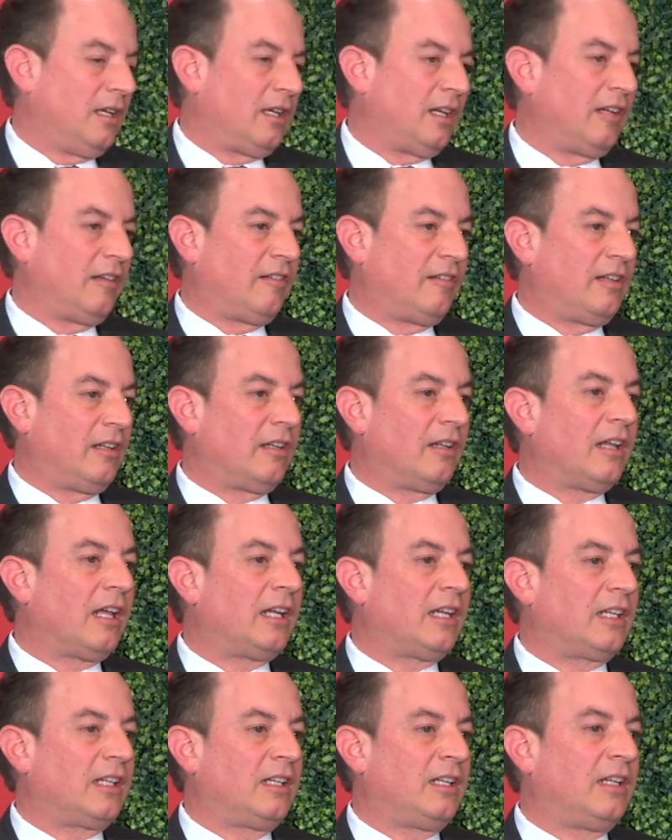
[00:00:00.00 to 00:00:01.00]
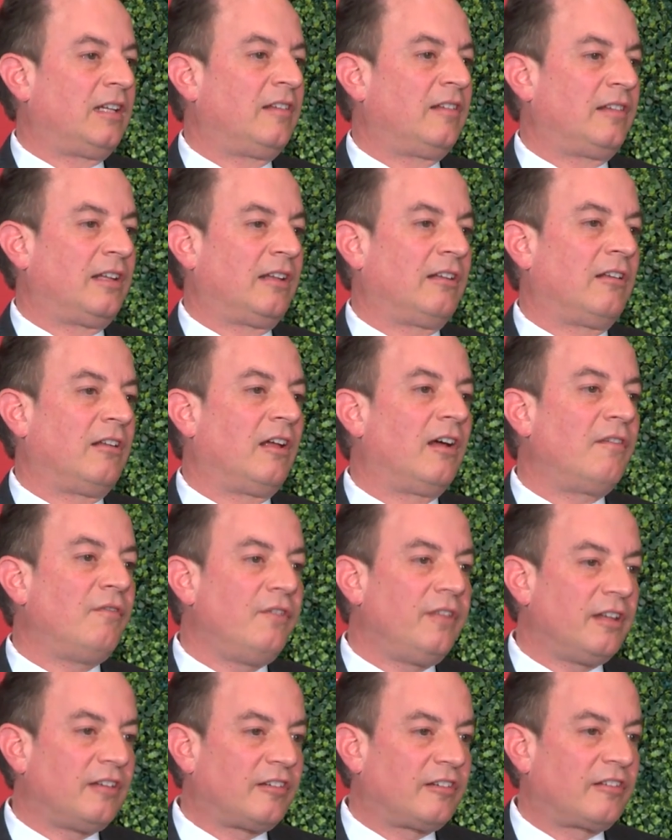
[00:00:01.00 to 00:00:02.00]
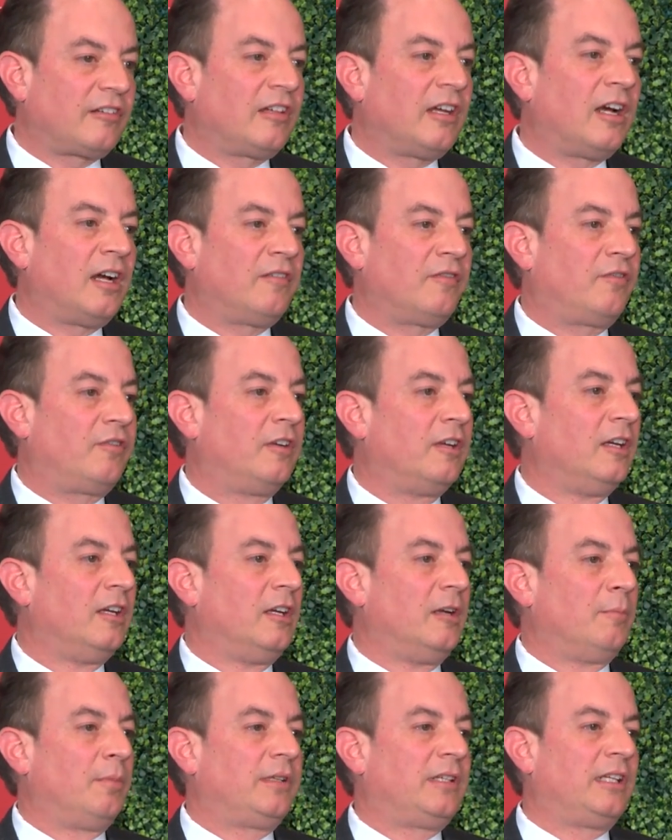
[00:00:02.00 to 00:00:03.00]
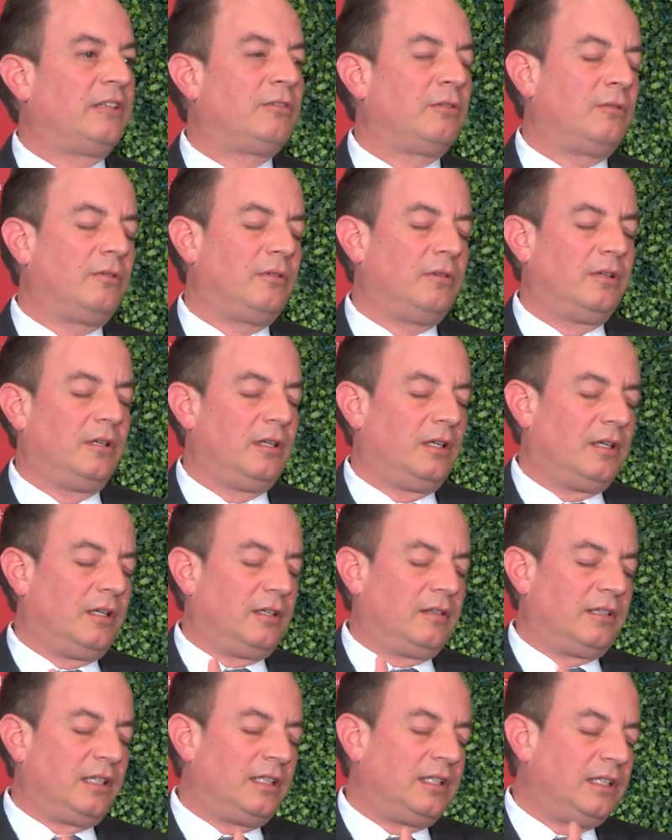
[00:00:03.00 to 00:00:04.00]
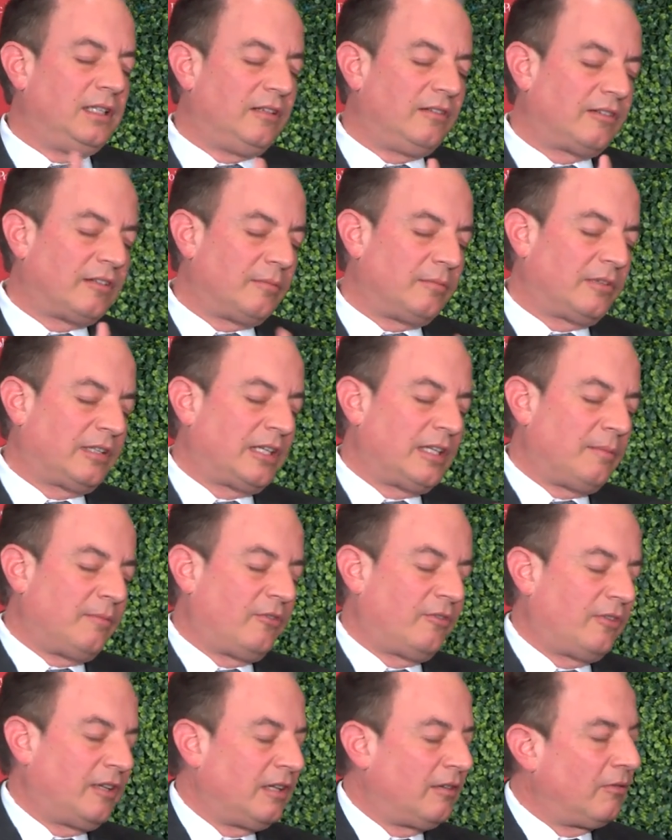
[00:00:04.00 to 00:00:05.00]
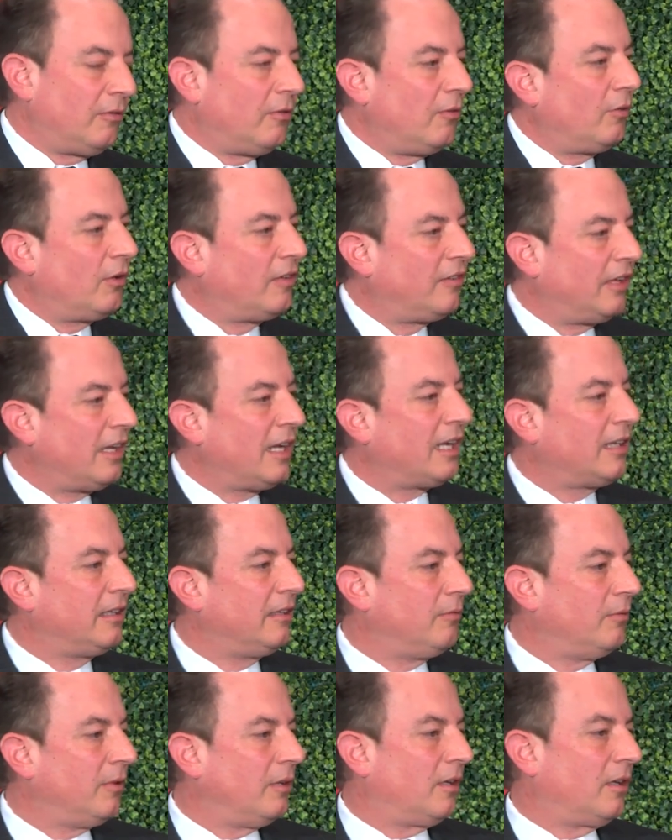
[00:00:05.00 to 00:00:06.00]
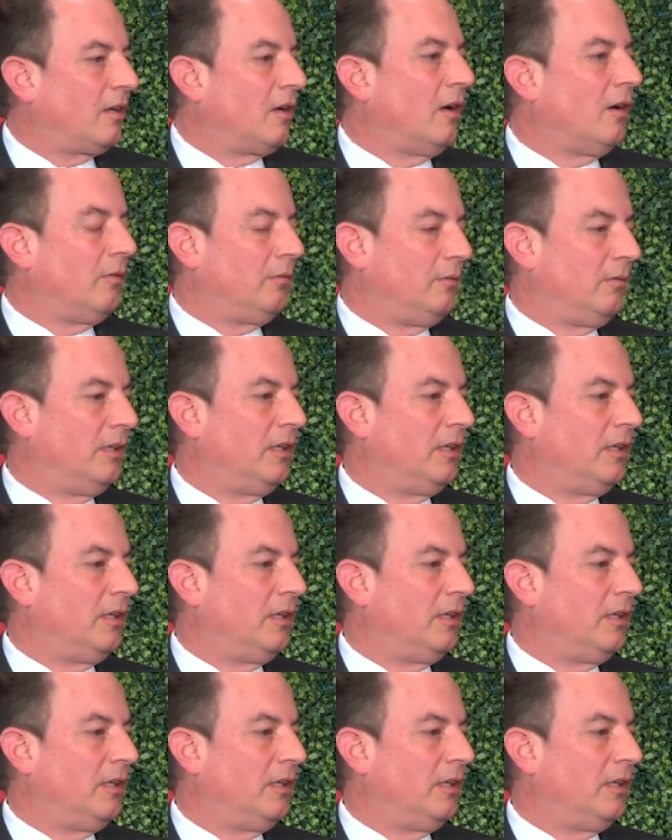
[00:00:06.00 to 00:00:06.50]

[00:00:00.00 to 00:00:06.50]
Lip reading: And I see a lot of kids that love this stuff, but they don't know exactly where to go.